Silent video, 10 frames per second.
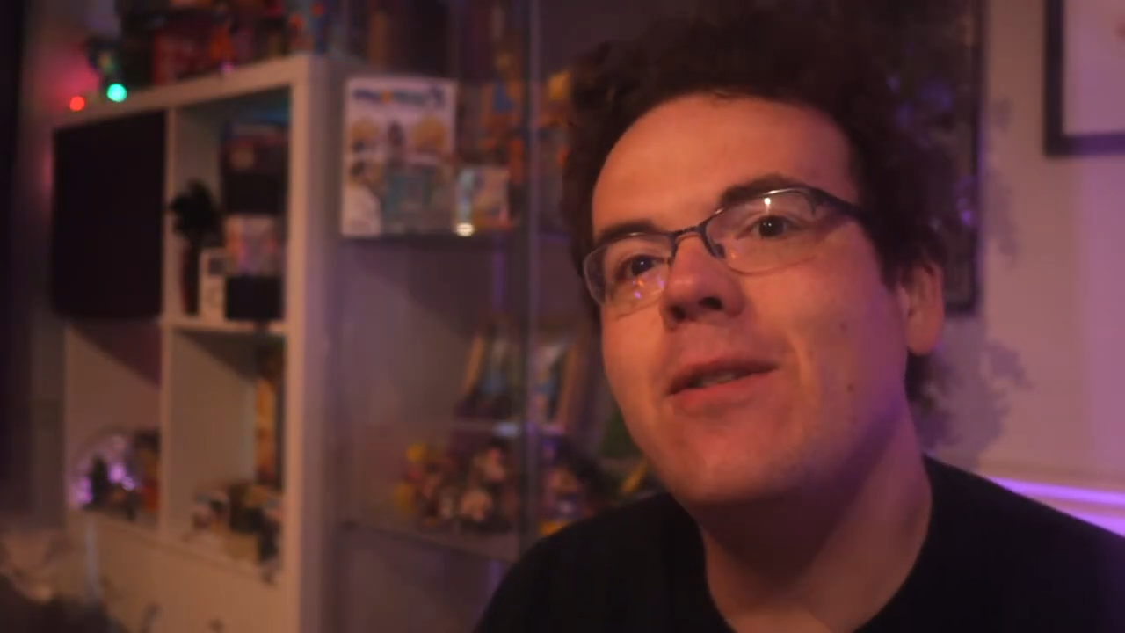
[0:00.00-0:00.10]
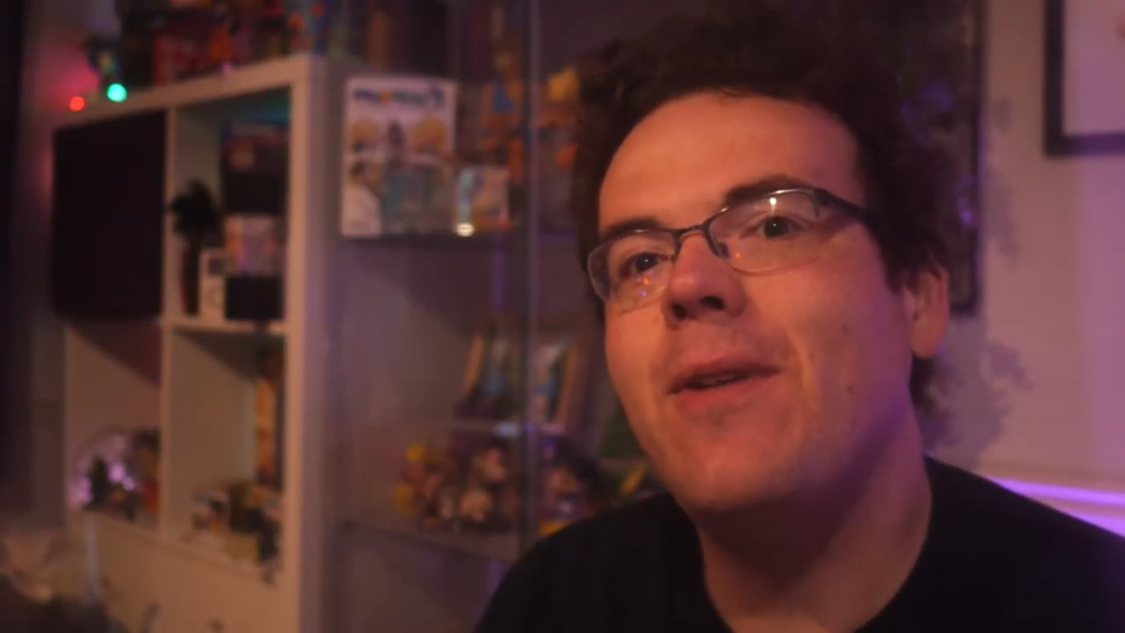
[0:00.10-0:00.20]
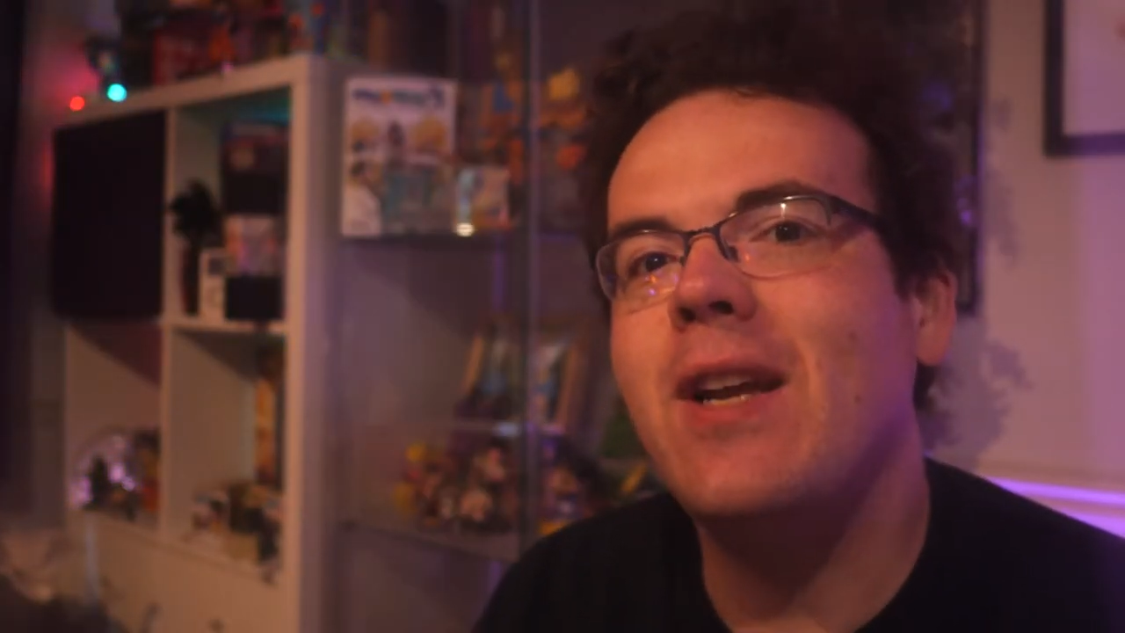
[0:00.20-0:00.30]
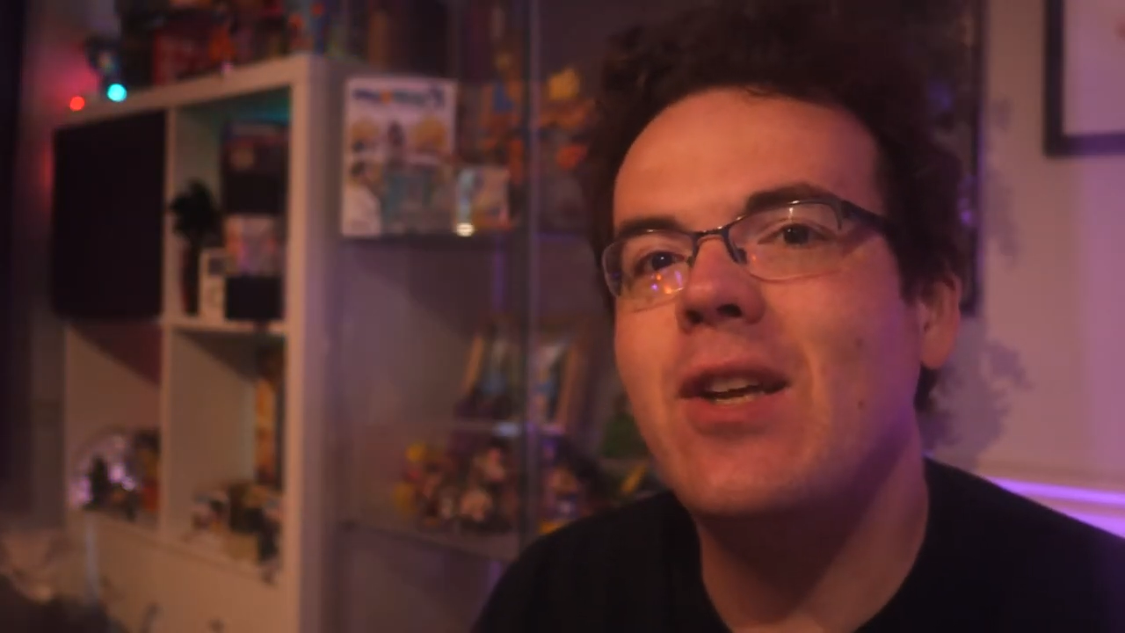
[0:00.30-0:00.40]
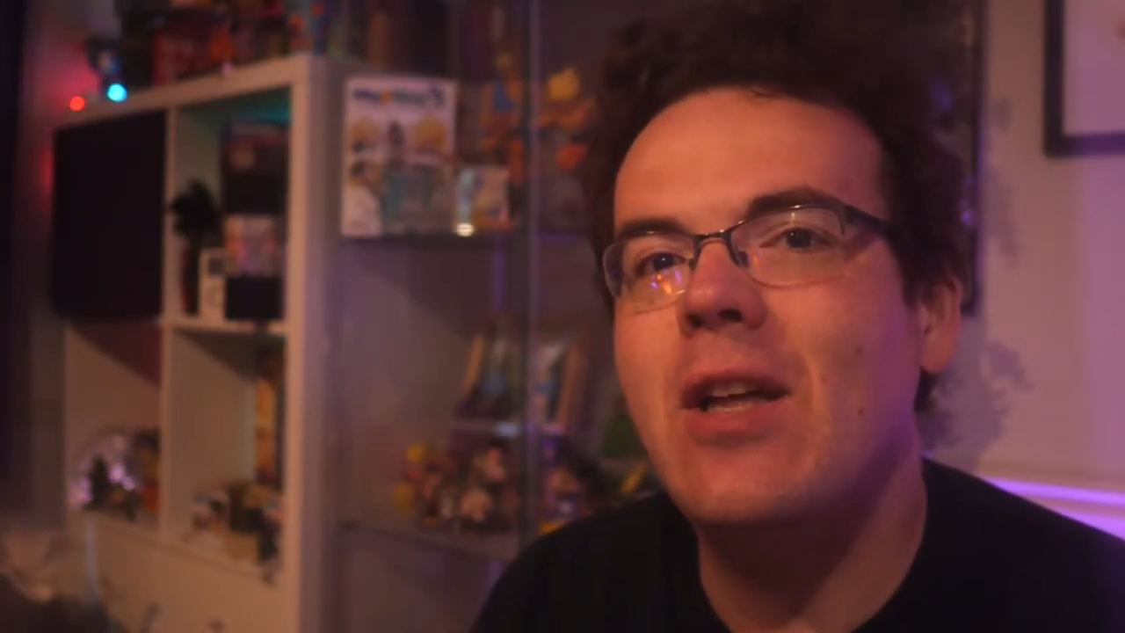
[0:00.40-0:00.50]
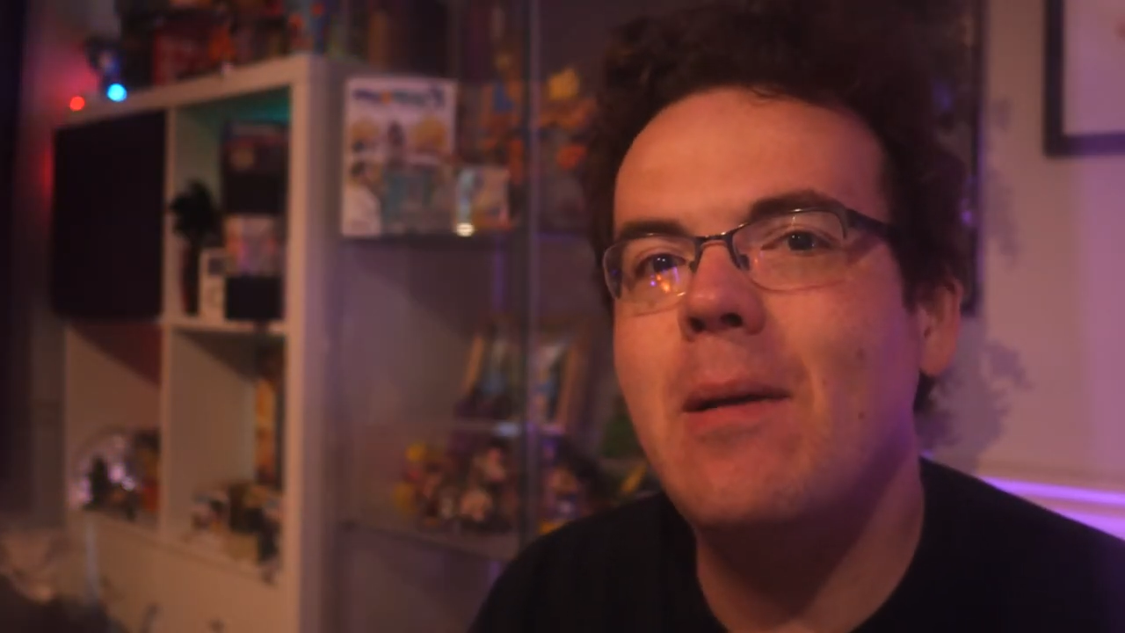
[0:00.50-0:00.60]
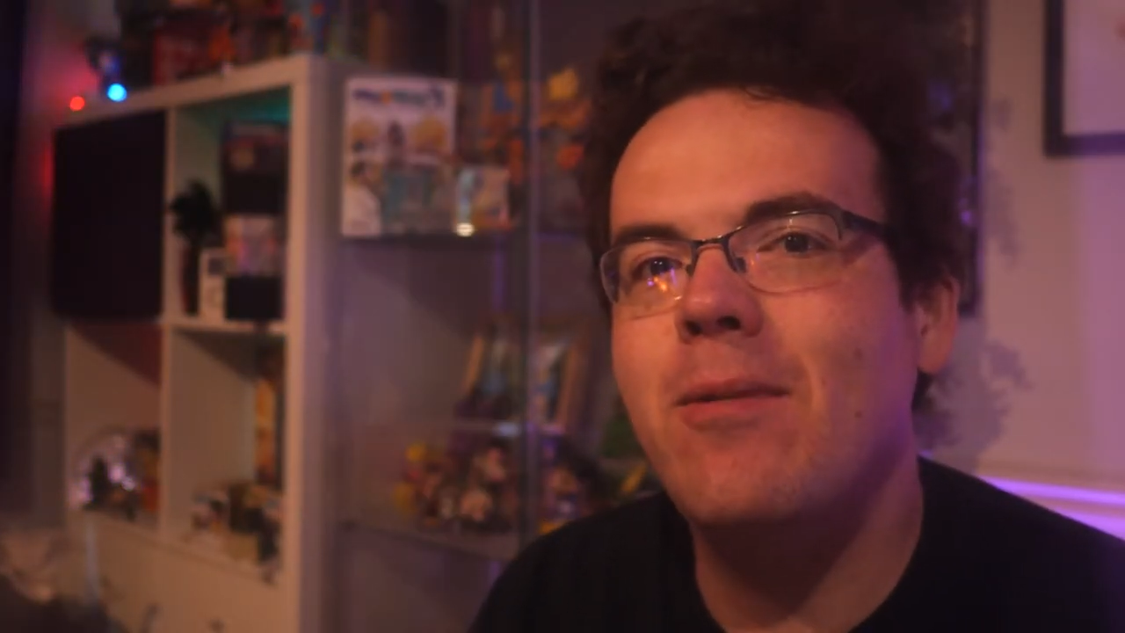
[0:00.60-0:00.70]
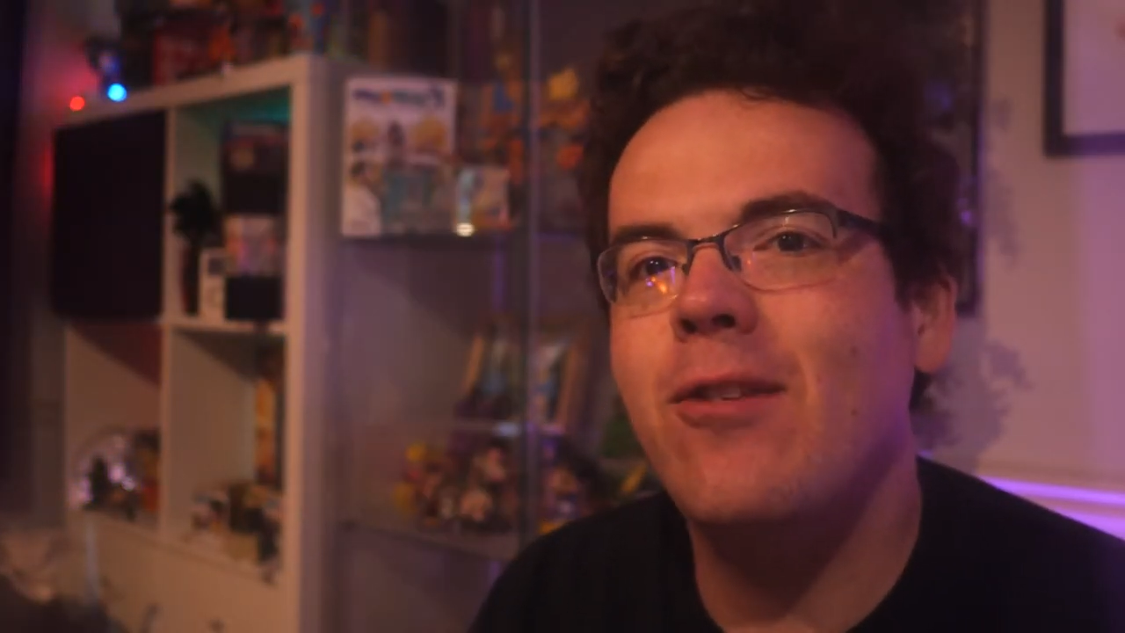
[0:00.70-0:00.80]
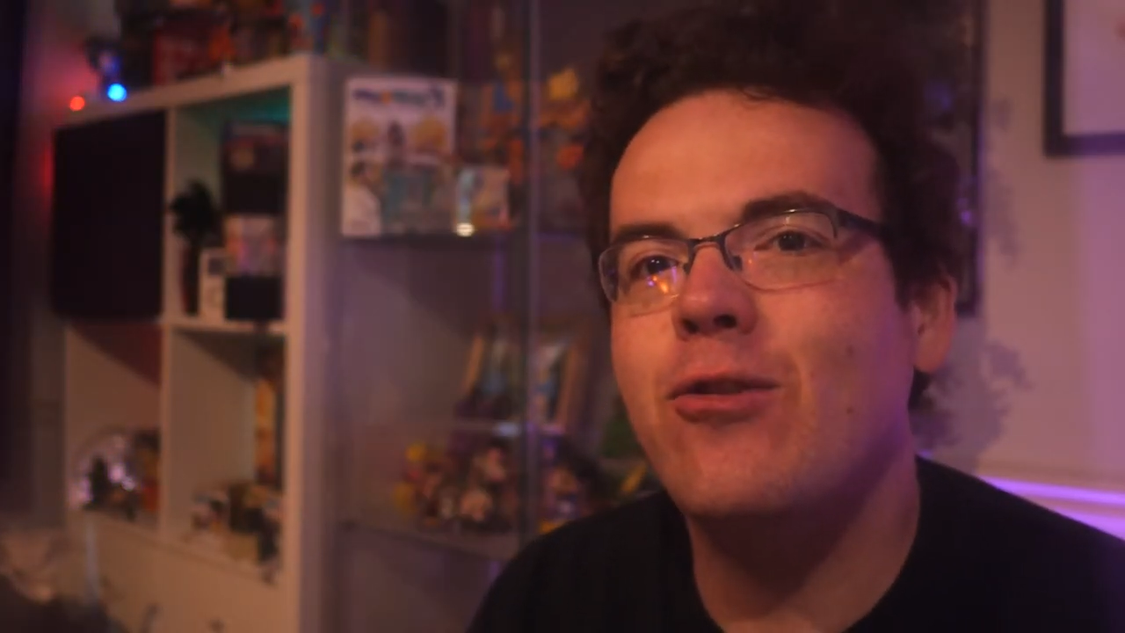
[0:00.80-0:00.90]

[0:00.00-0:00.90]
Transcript: find Hermes'